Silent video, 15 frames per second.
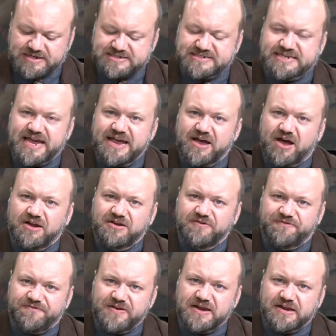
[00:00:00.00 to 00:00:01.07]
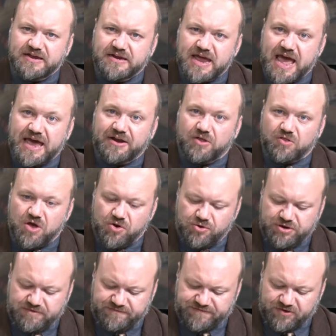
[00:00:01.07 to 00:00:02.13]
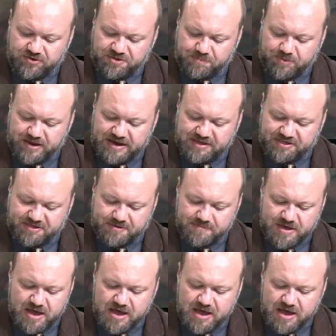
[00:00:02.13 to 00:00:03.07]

to stay undefeated and alone in first place.